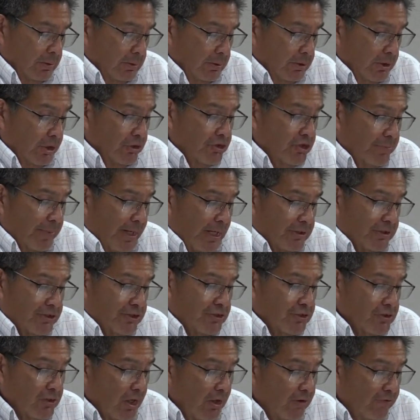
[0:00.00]
talks about
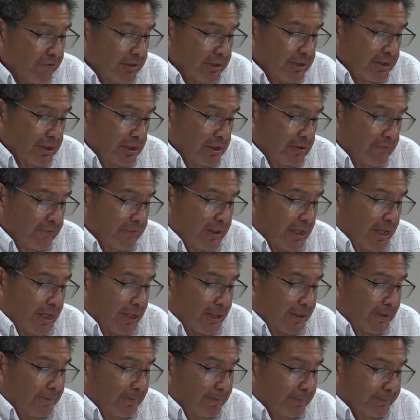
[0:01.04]
sovereignty of
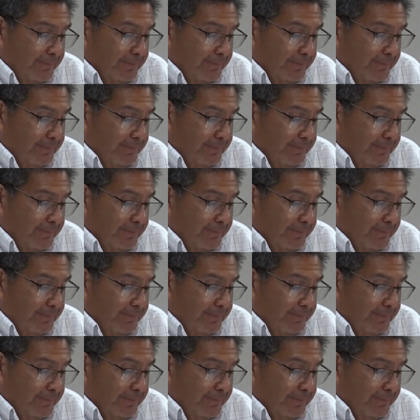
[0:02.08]
God.